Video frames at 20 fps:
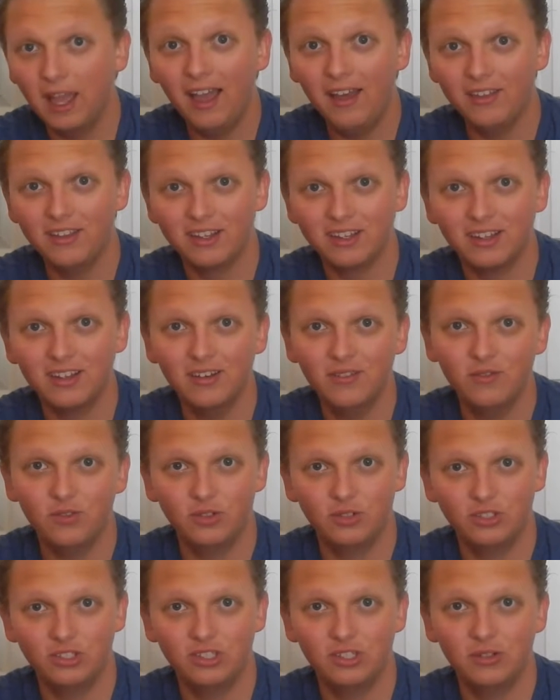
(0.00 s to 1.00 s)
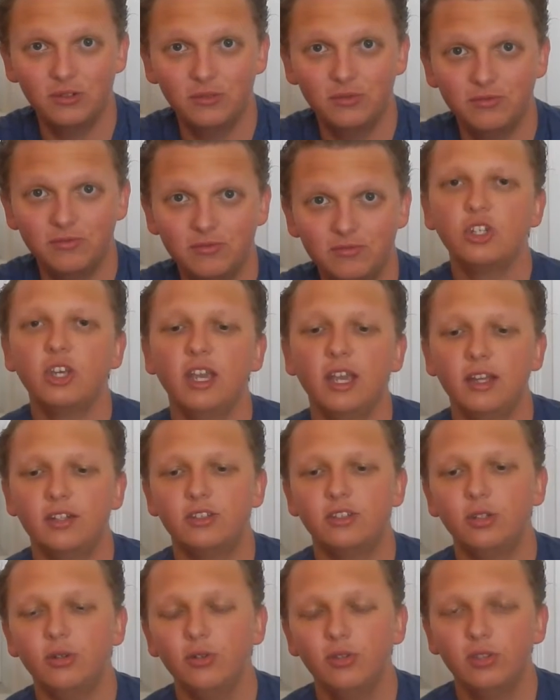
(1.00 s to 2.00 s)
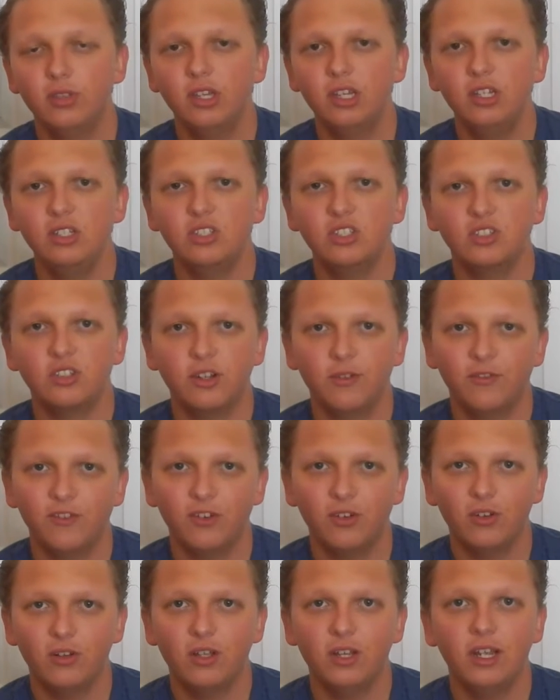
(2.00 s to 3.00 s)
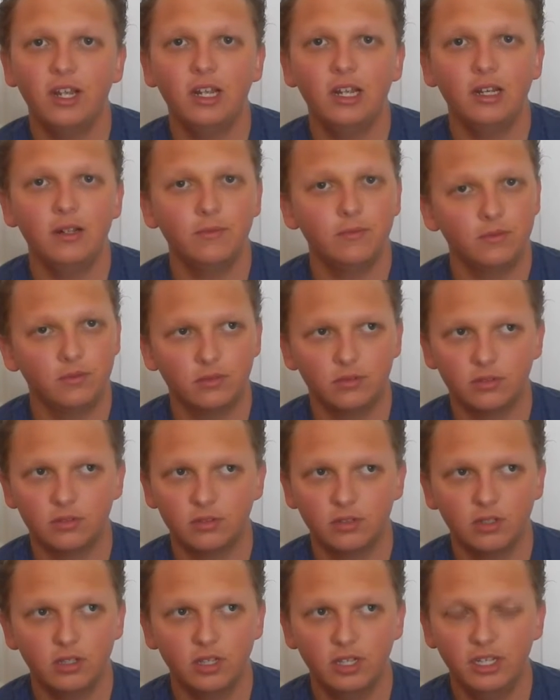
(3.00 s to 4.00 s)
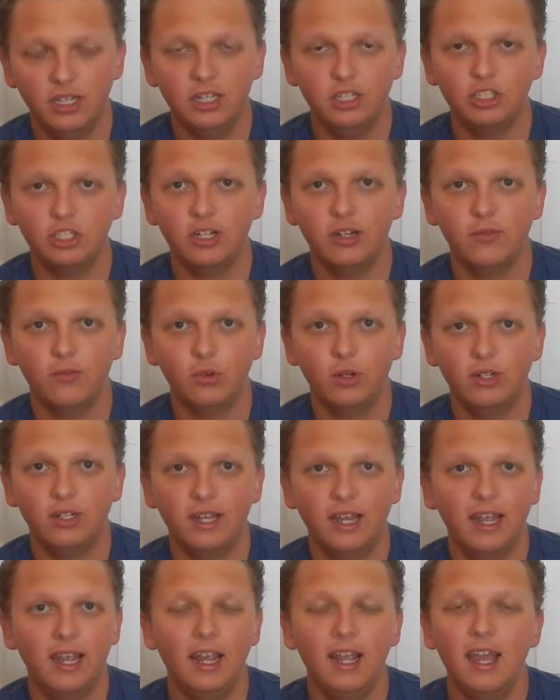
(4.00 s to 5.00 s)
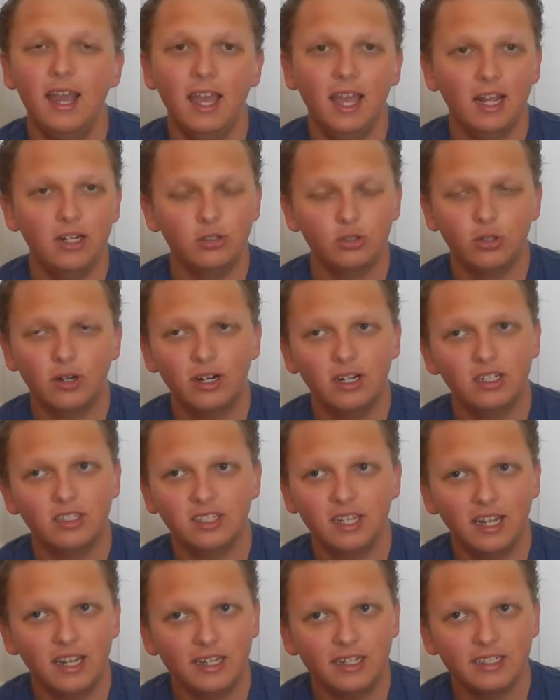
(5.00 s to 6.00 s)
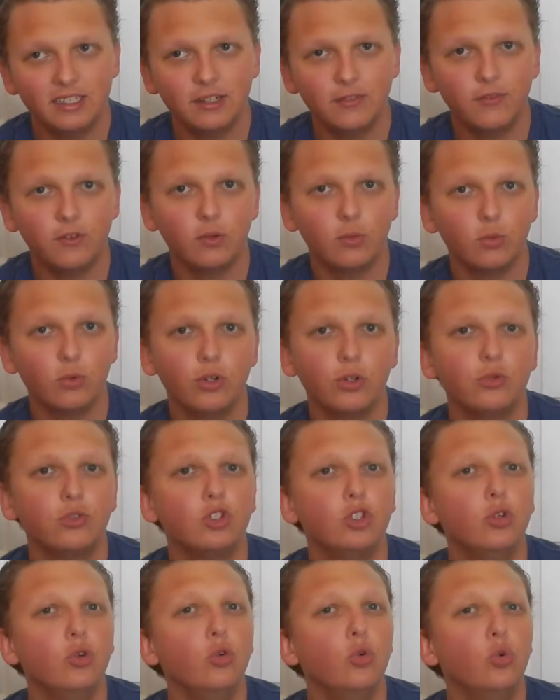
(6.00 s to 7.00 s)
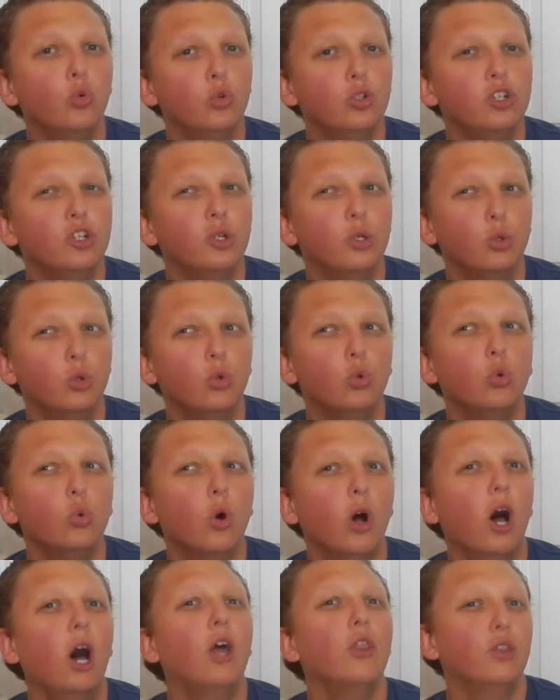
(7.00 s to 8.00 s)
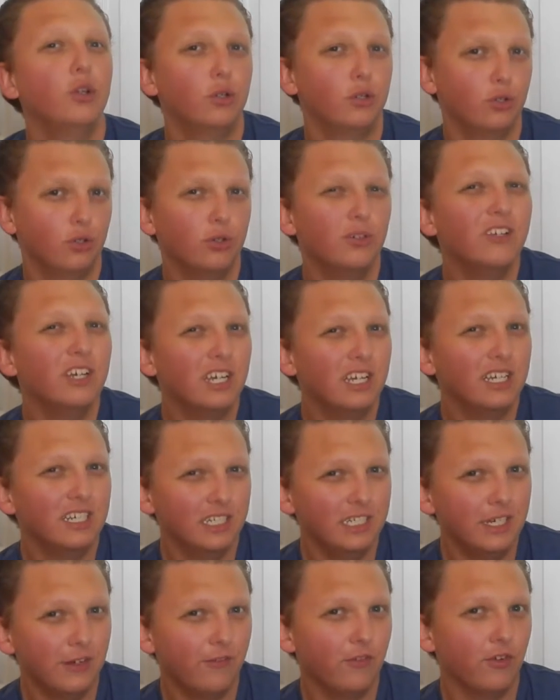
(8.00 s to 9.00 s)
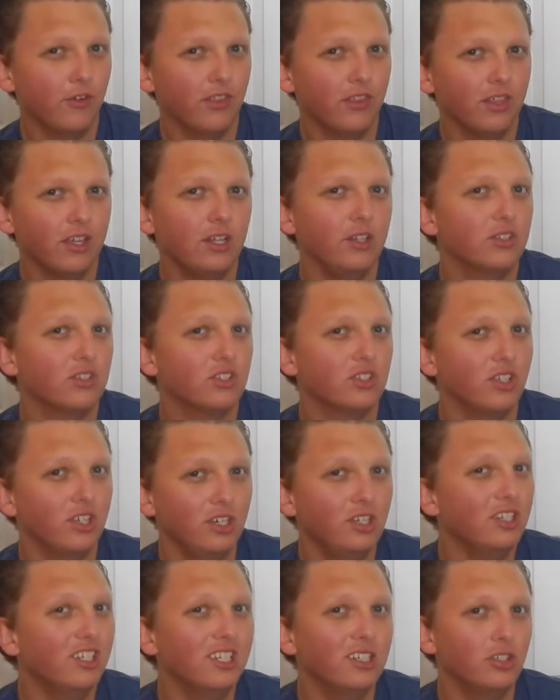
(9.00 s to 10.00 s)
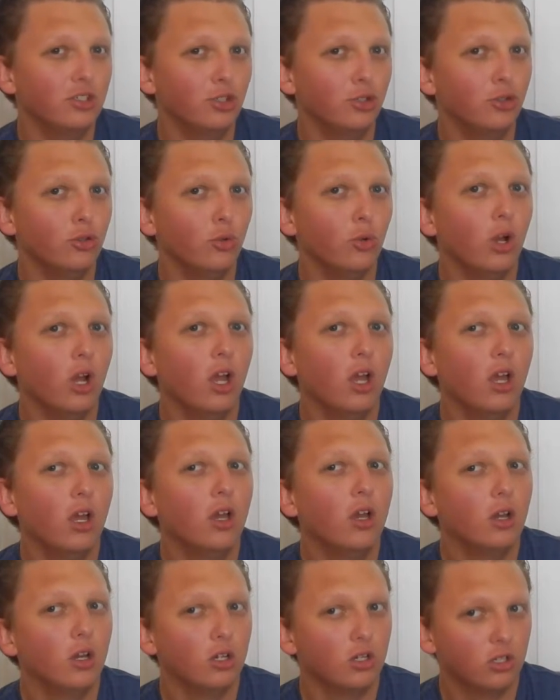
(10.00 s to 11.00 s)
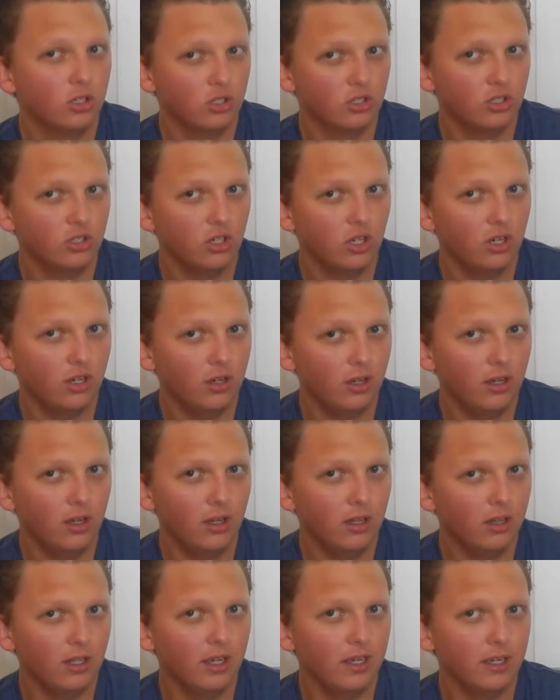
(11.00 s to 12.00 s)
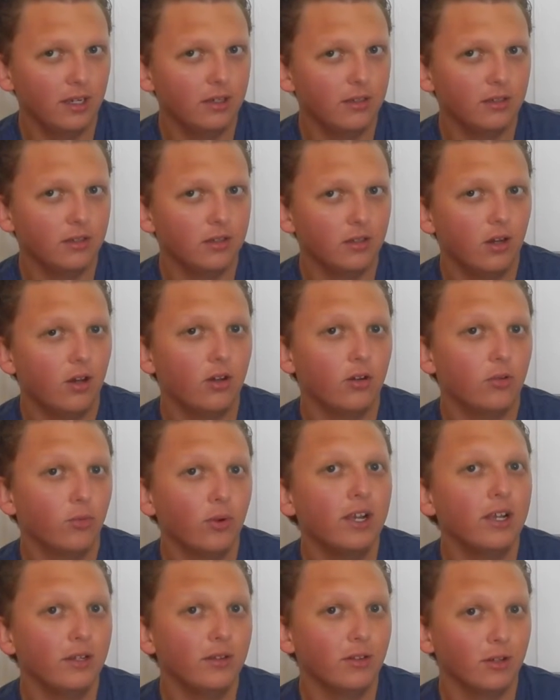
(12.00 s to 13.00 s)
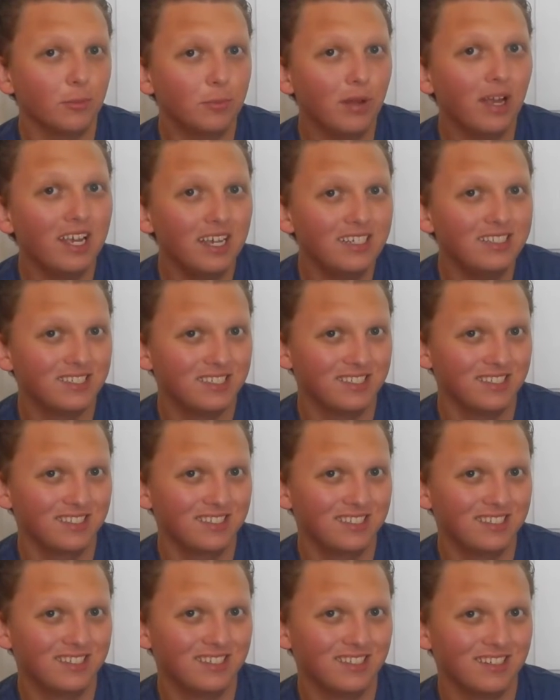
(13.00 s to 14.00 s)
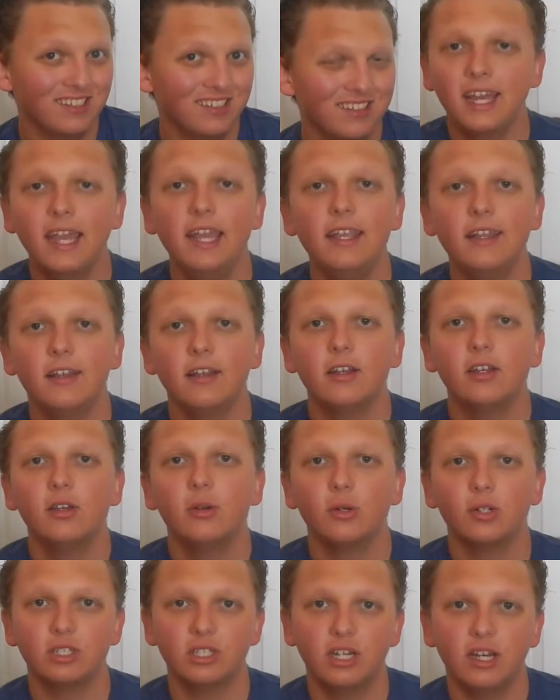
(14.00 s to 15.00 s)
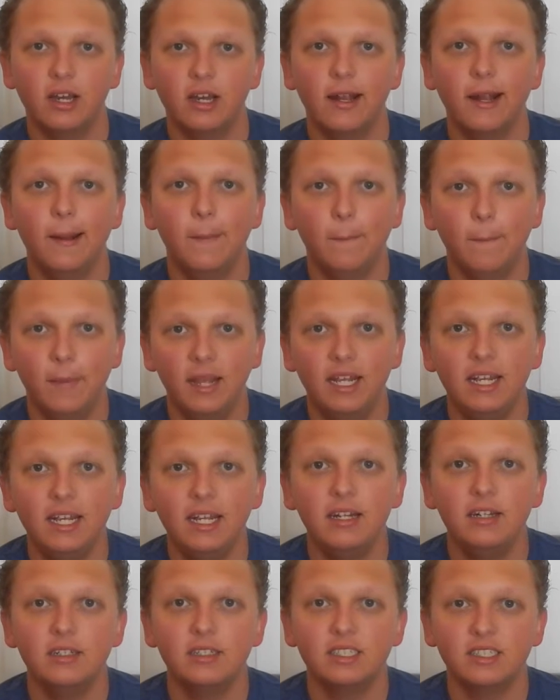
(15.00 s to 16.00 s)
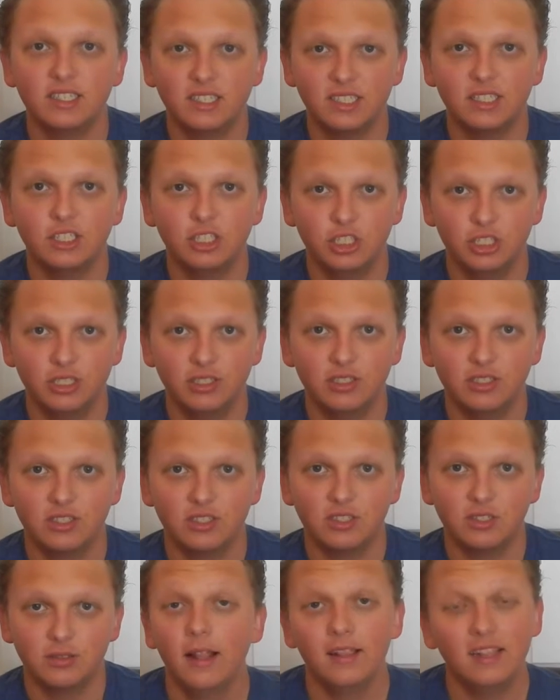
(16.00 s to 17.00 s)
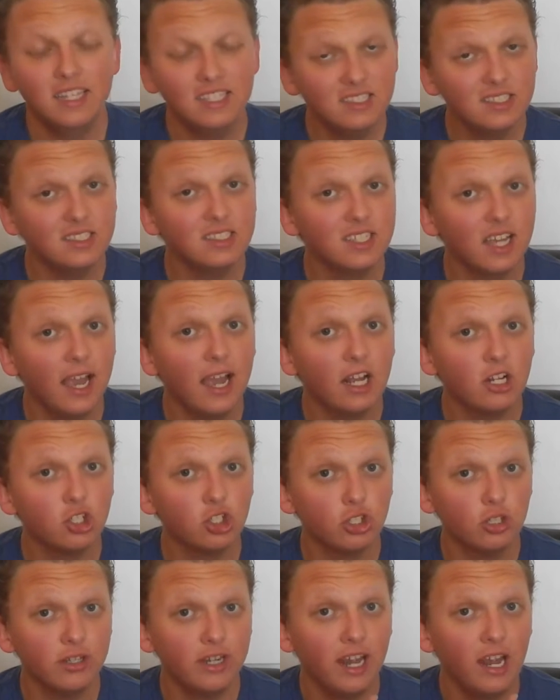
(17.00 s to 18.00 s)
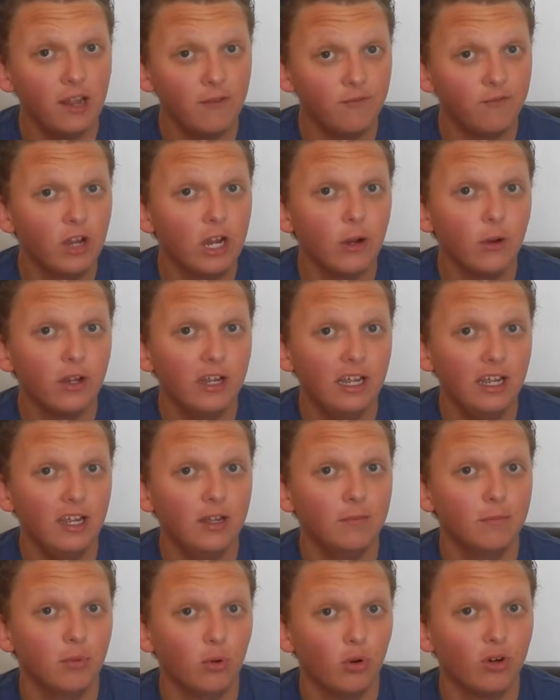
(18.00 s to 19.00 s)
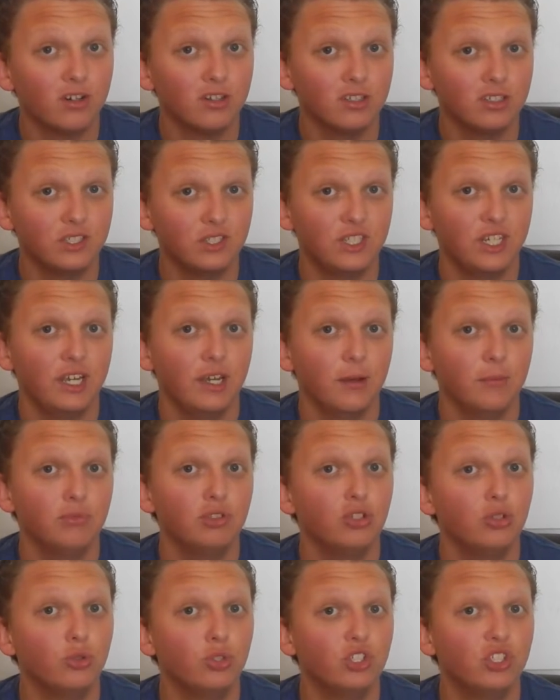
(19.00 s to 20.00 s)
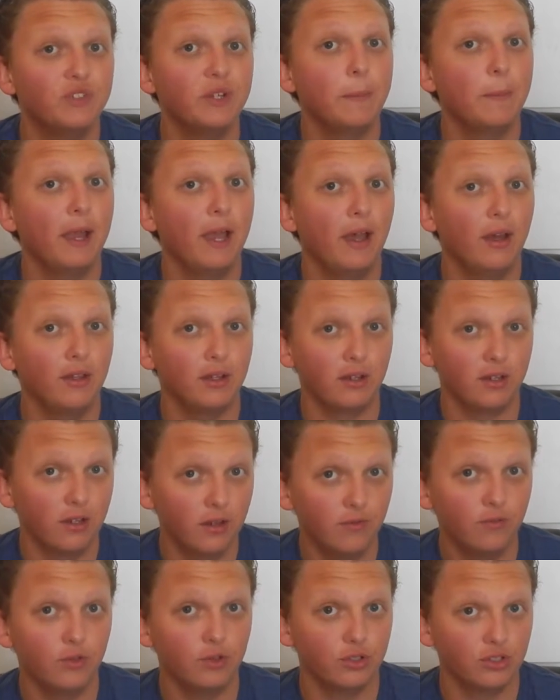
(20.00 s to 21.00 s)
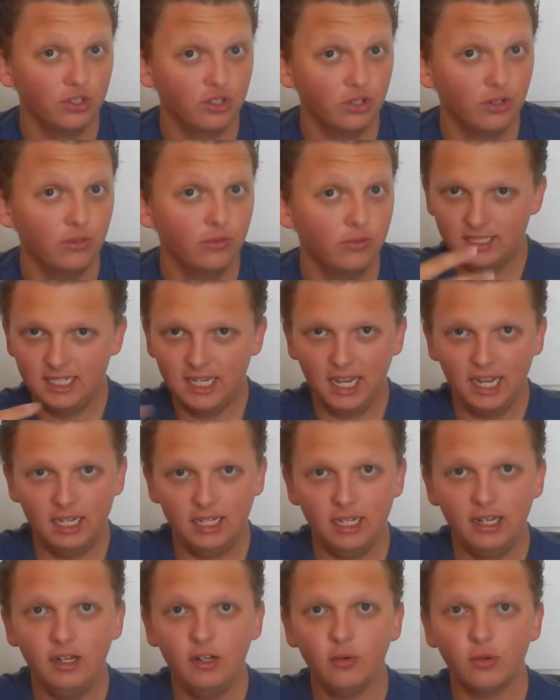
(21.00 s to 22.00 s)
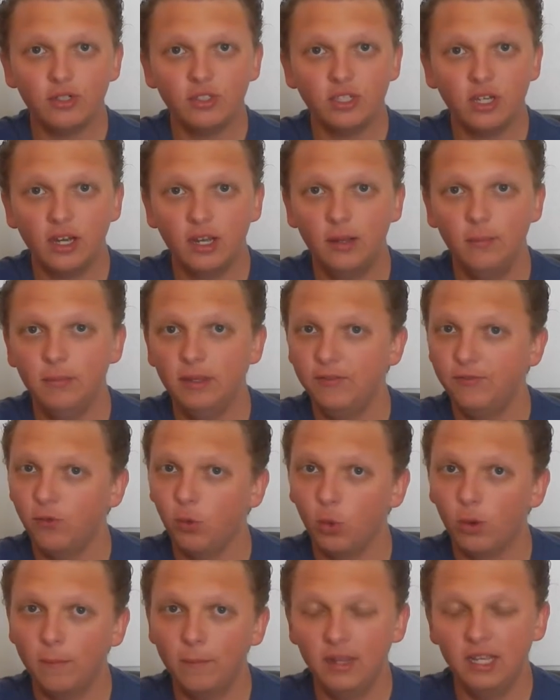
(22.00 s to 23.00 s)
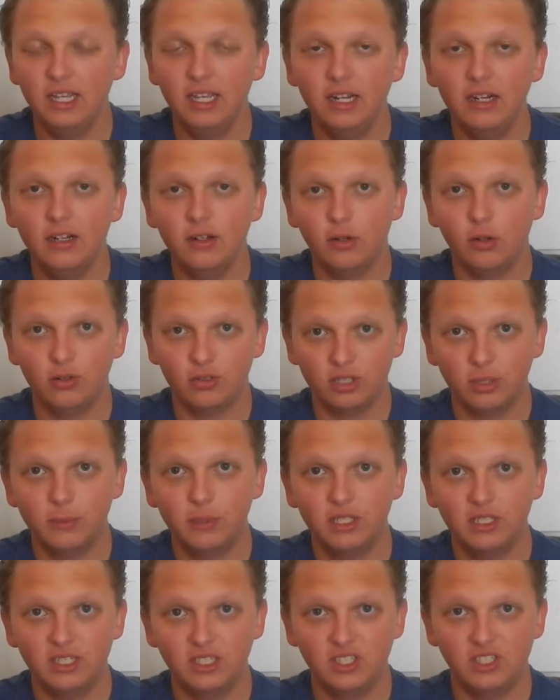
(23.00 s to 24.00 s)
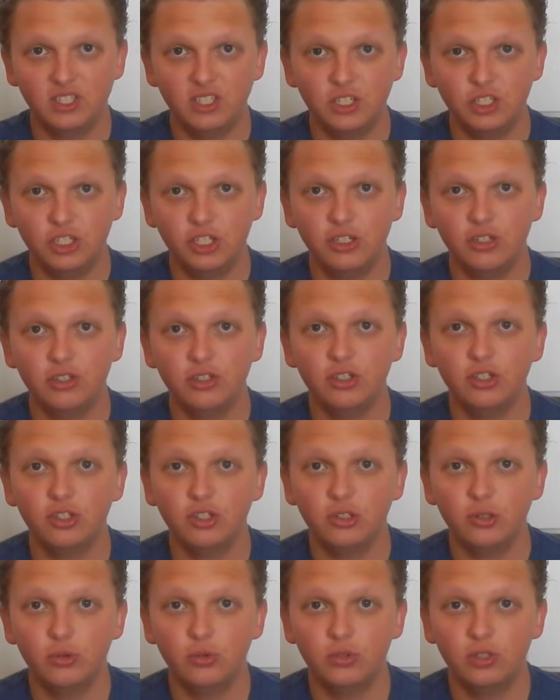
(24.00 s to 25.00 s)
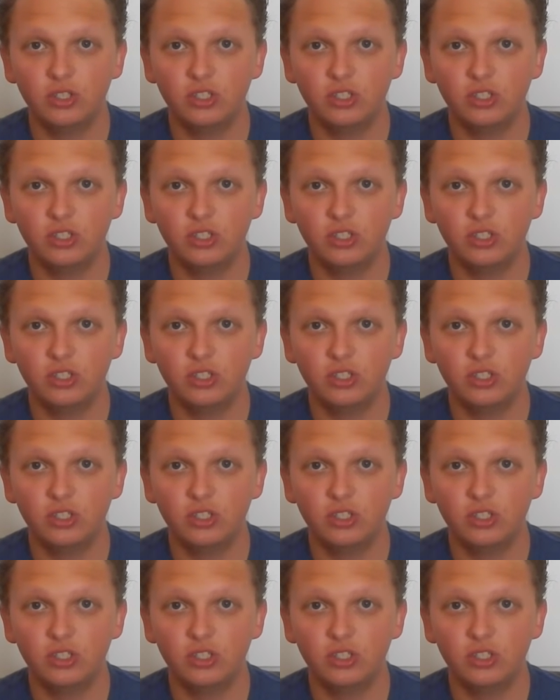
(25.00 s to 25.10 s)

out of the comfort zone. So yeah, do things differently uh, each and every day and try to take a different route to do other different things that you didn't do uh, like on a regular basis. Take your time making decisions. This is actually a very important tip to step out of the comfort zone. Taking your time before making an ultimate decision to do